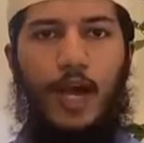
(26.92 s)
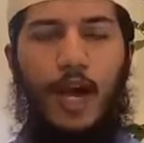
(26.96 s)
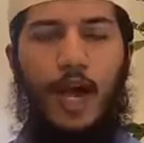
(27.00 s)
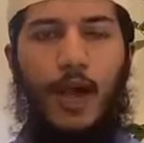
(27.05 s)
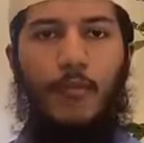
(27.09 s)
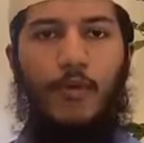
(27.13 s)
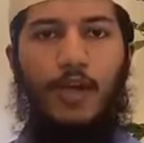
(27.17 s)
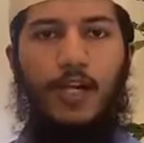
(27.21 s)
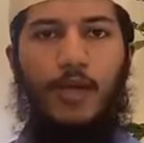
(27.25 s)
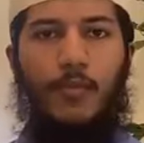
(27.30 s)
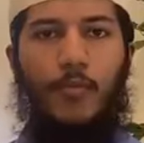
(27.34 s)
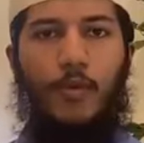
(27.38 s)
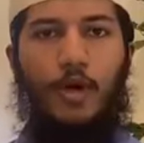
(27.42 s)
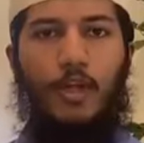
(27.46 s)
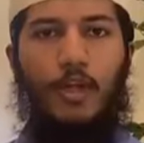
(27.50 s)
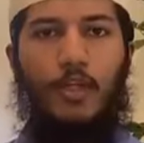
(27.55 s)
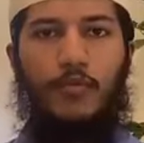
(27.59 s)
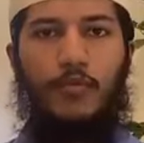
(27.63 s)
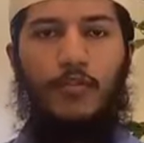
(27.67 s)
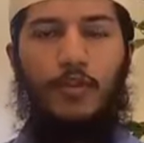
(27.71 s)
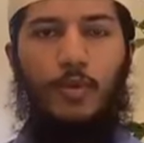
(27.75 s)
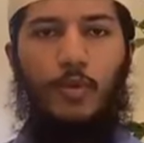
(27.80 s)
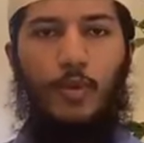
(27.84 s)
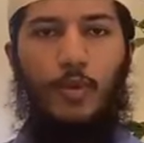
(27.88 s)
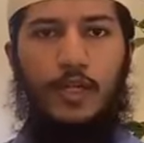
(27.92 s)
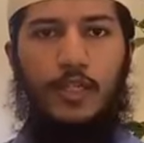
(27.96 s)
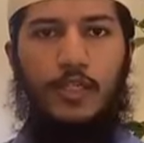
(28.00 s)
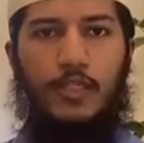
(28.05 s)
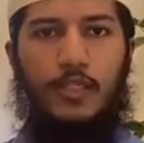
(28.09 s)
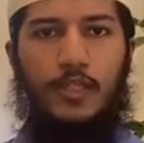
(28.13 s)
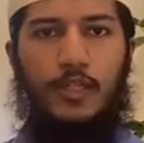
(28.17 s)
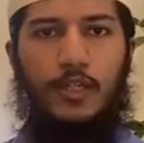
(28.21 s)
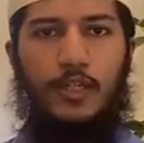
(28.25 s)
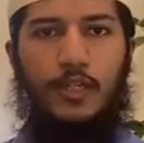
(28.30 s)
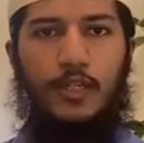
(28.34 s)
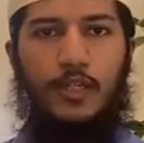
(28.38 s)
I welcome all the
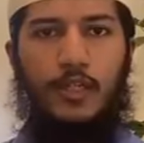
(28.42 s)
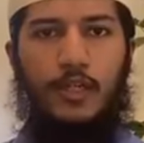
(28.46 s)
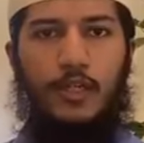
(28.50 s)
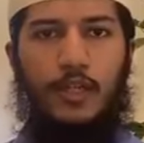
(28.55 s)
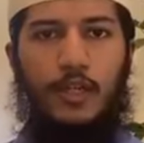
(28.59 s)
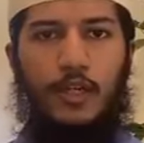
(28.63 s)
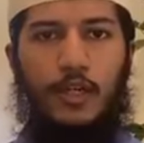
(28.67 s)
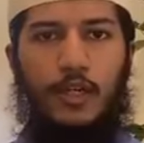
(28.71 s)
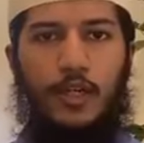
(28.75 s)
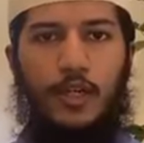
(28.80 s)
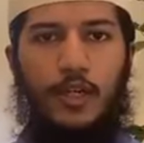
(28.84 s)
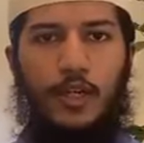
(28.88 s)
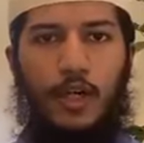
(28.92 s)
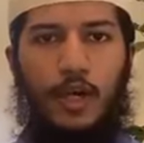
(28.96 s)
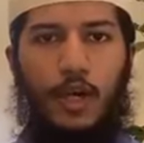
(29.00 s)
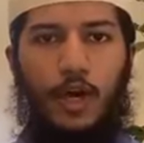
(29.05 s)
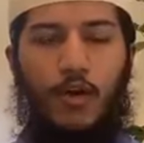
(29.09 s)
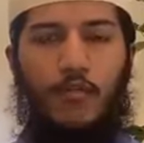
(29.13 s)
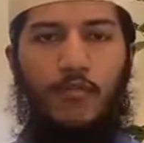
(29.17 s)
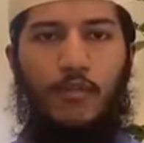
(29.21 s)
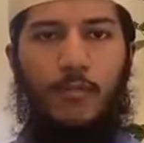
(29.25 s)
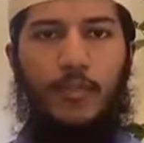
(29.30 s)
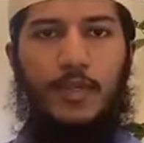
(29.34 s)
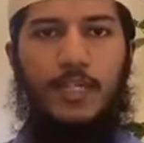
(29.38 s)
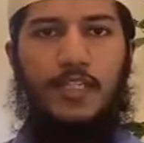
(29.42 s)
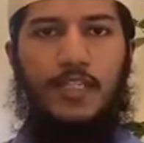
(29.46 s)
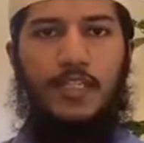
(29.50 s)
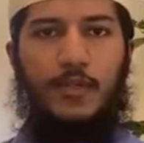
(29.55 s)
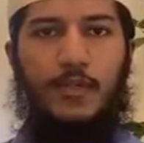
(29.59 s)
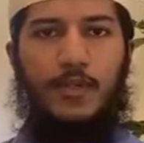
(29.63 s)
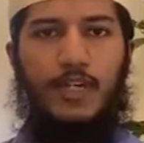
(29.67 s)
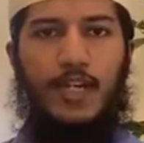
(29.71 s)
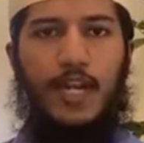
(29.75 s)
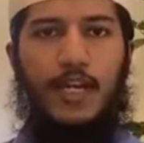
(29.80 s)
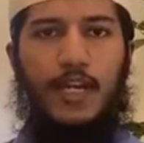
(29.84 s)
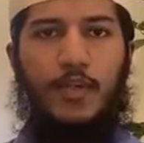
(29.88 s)
viewers of the Peace
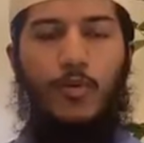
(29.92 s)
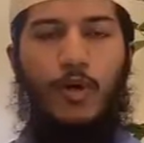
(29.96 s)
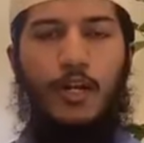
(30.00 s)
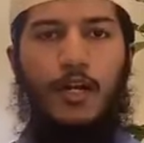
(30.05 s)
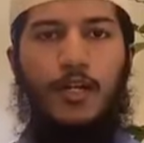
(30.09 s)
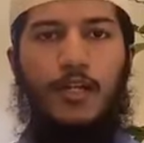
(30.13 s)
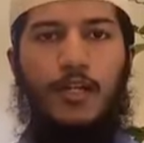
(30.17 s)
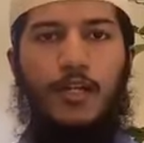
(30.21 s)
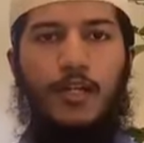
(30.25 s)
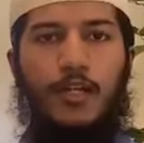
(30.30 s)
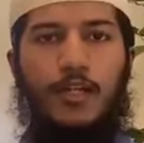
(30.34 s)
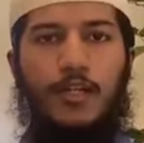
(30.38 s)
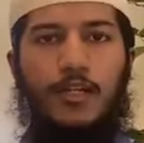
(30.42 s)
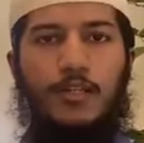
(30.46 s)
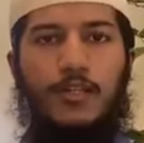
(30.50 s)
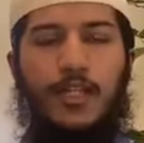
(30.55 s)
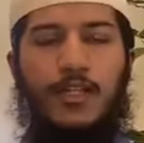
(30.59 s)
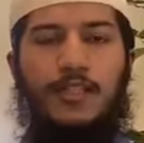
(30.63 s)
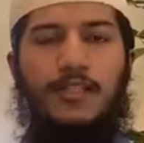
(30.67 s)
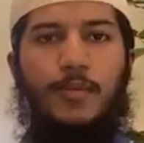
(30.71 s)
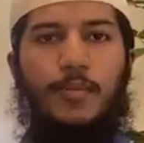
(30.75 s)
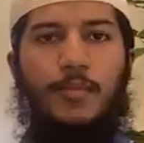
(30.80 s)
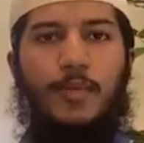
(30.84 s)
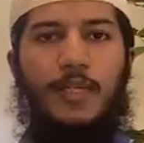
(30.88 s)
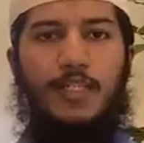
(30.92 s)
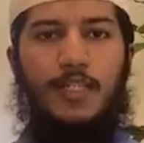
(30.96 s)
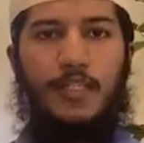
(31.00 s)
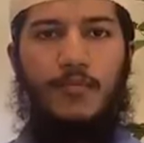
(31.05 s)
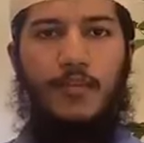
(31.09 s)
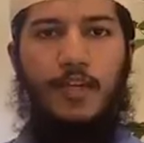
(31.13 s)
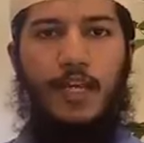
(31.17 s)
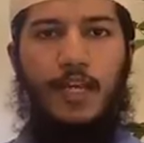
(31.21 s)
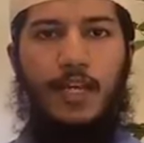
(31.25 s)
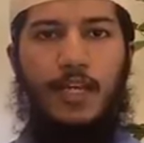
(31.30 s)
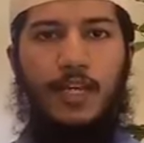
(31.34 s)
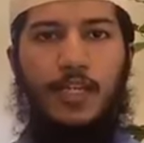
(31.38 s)
TV network, that is the Peace
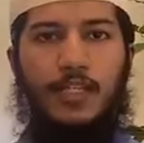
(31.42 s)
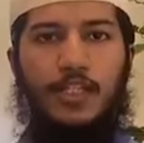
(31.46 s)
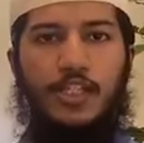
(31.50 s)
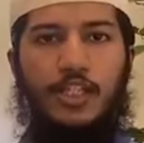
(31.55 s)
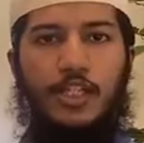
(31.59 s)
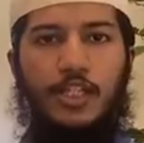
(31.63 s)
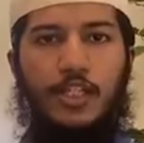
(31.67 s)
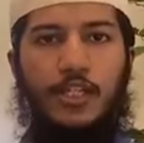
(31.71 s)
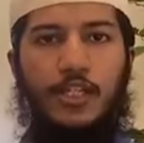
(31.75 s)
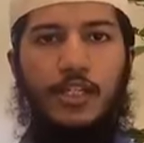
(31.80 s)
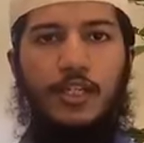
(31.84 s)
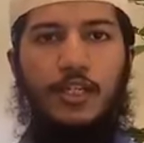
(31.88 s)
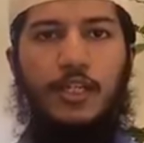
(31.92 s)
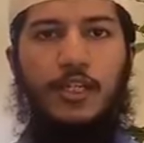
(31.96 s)
TV English,